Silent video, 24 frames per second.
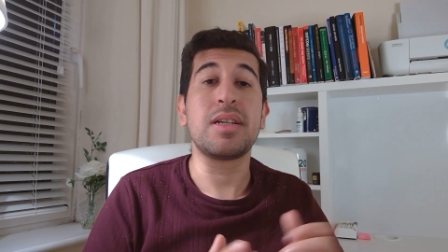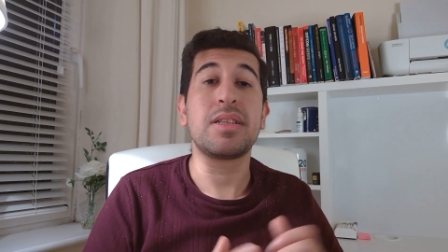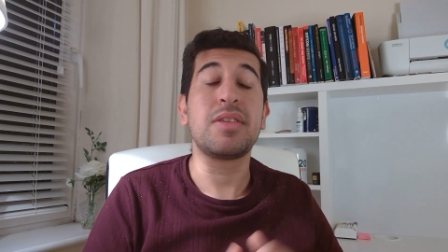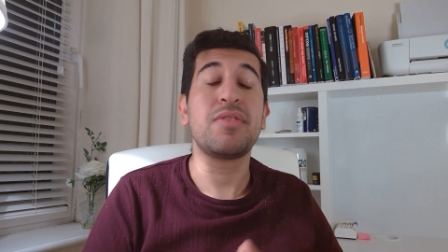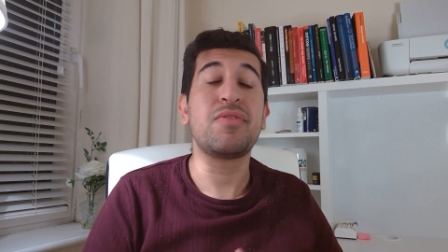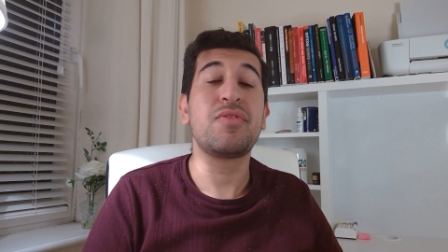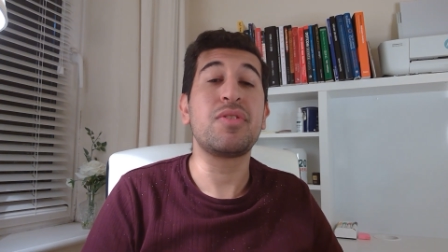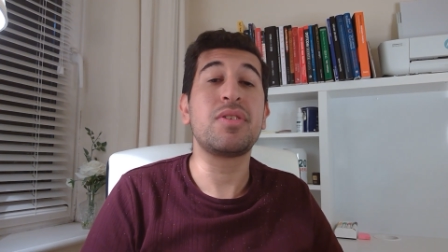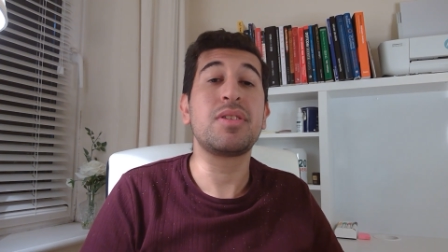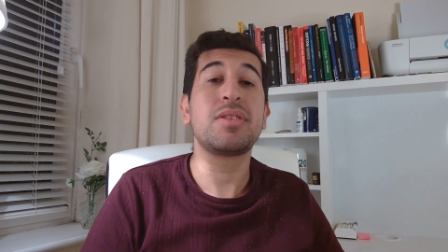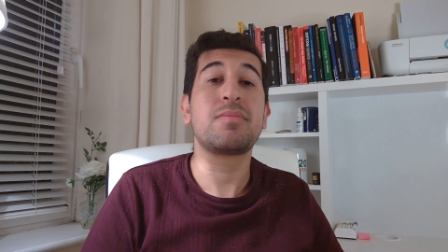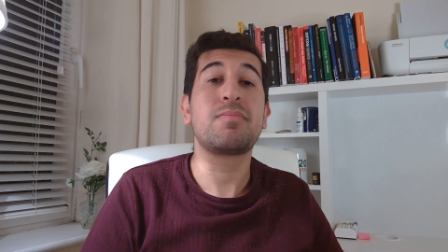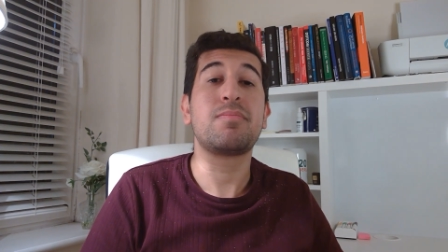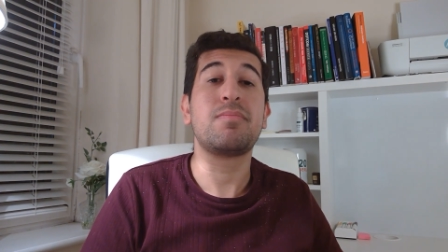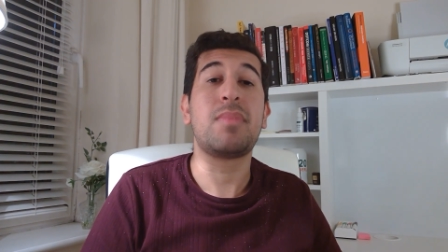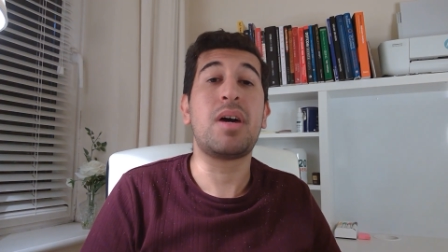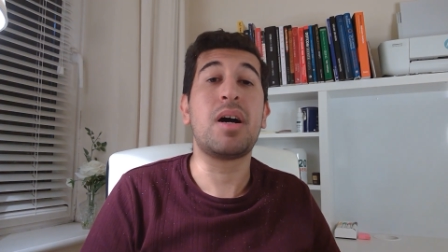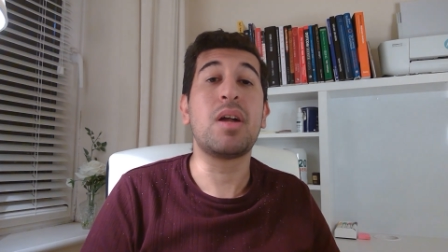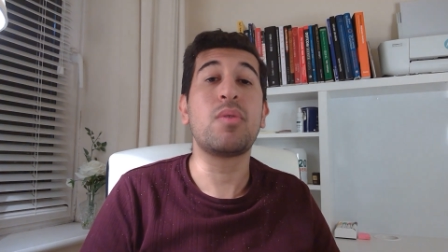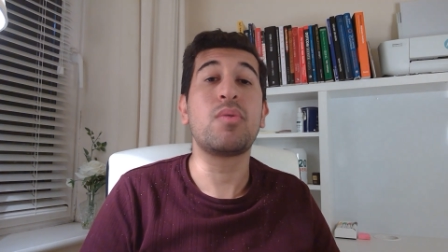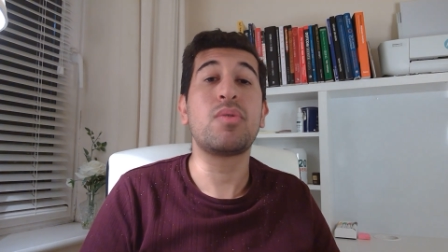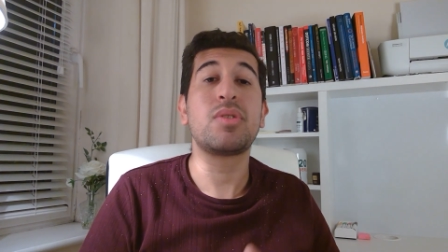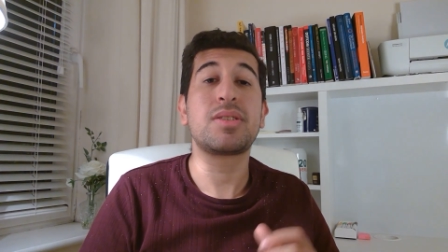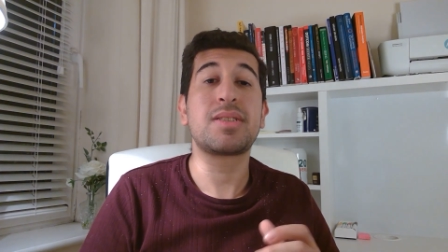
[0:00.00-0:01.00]
different
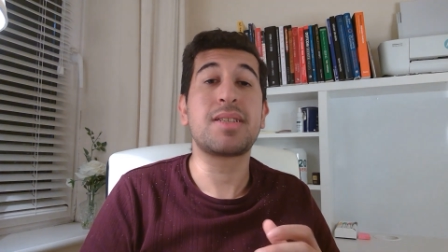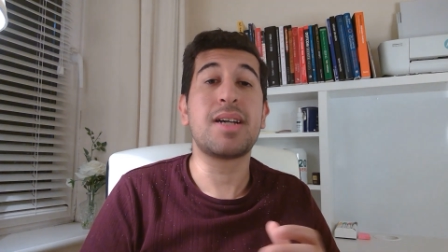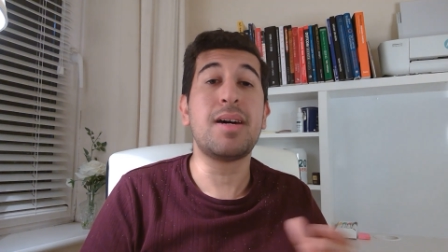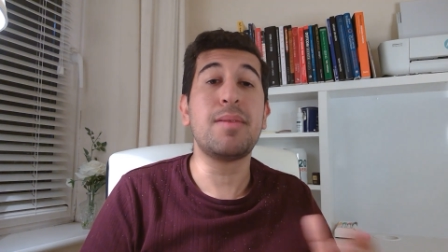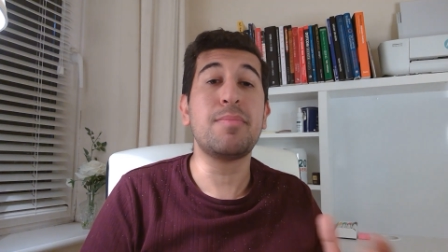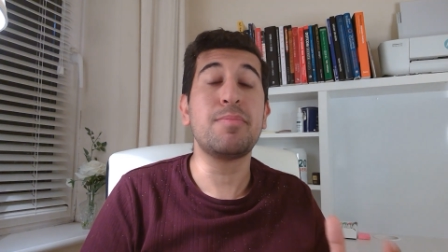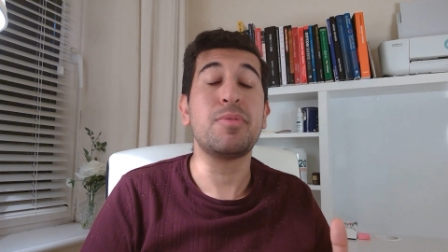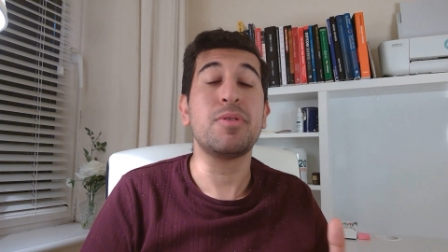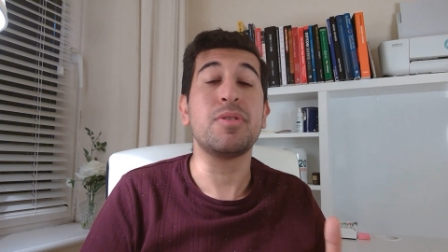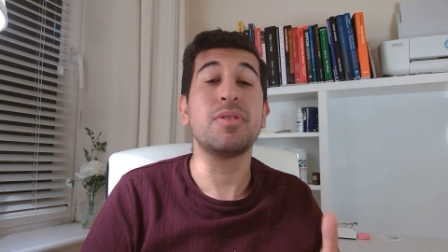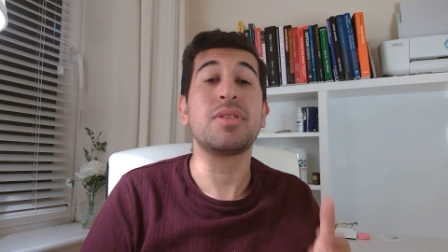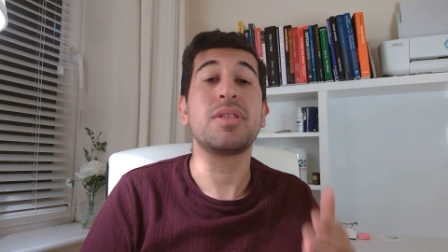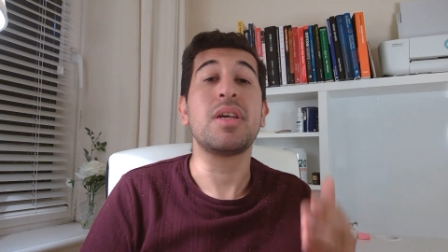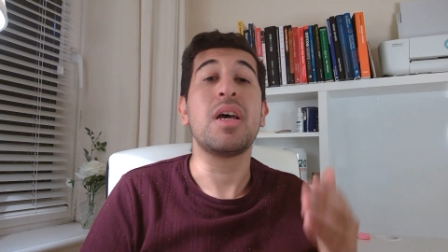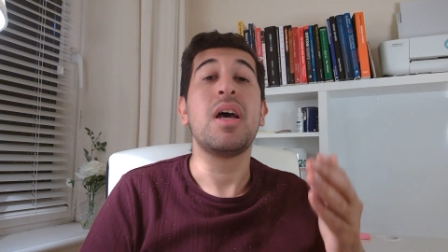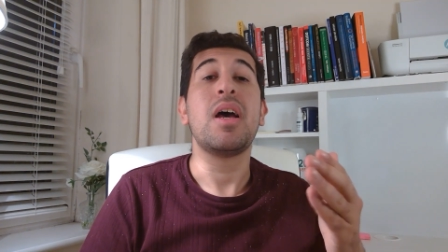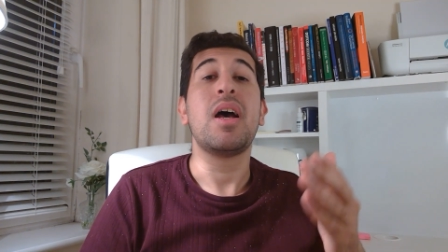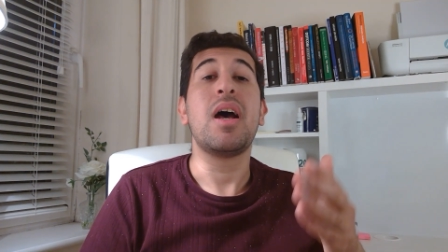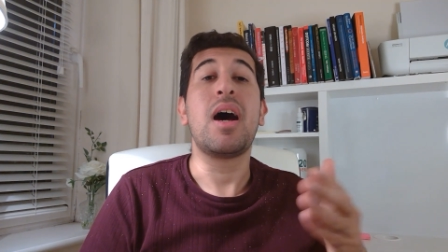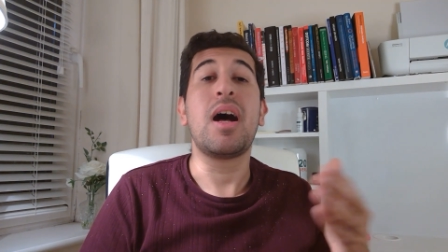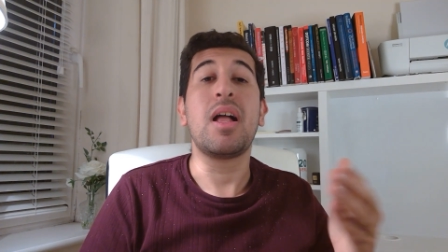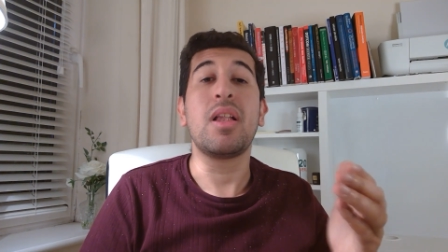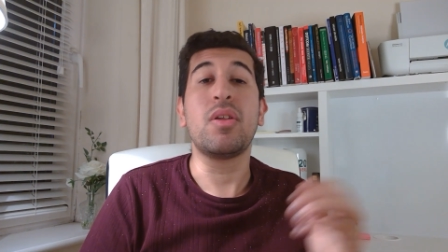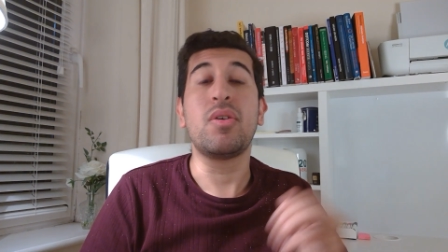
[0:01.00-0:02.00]
malware samples
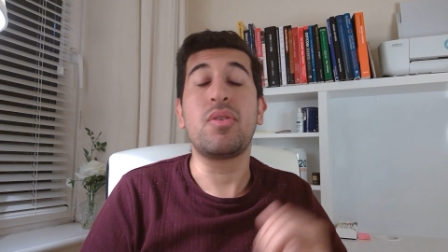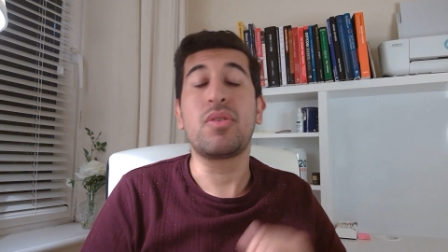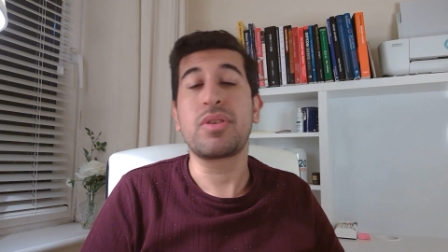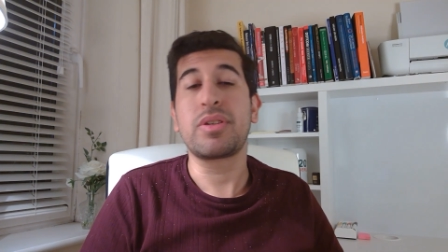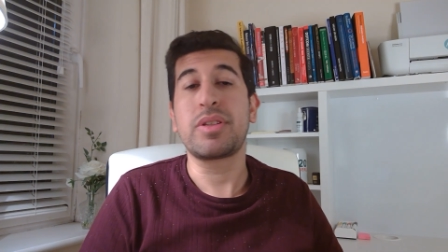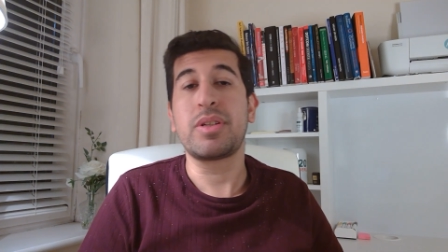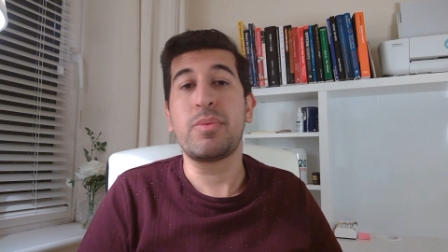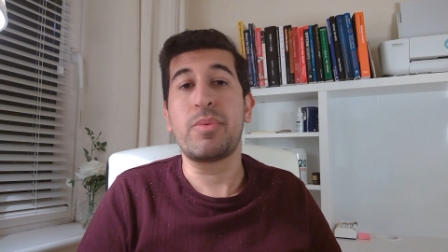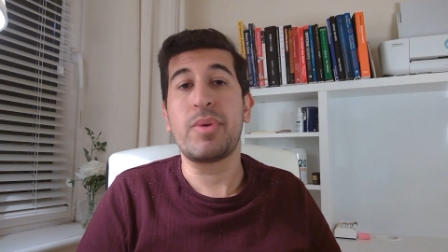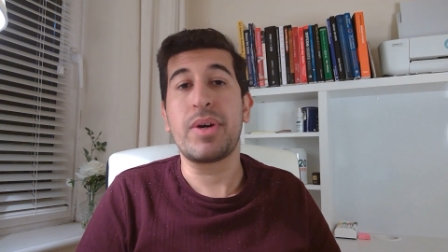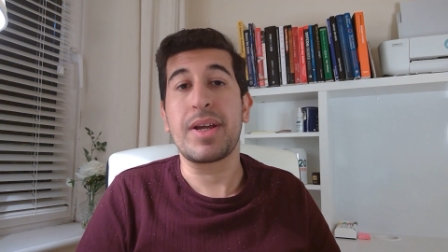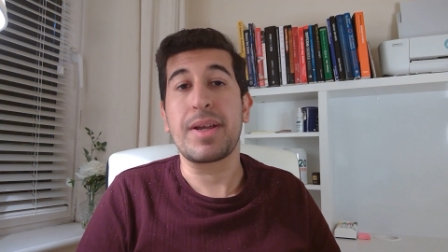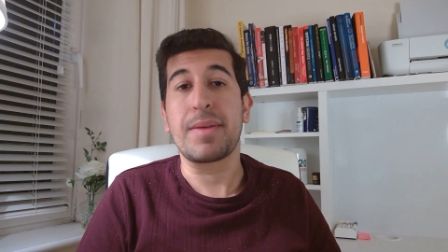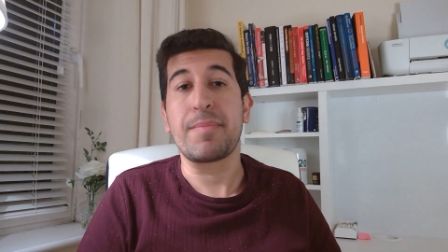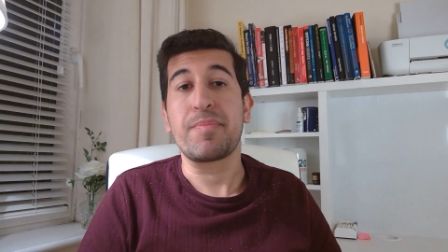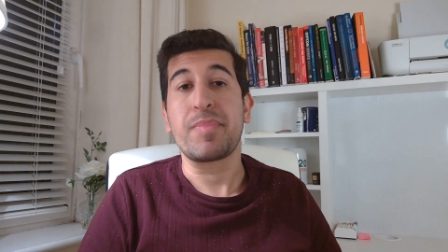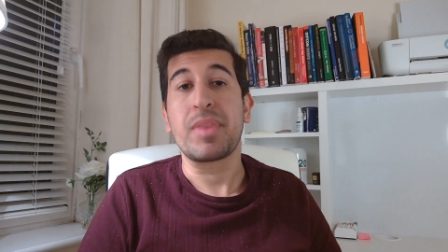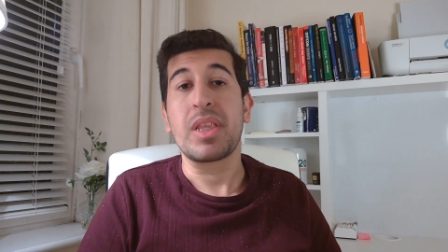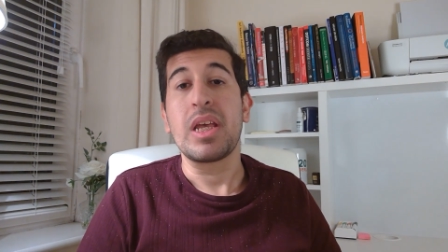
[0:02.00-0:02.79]
along the way.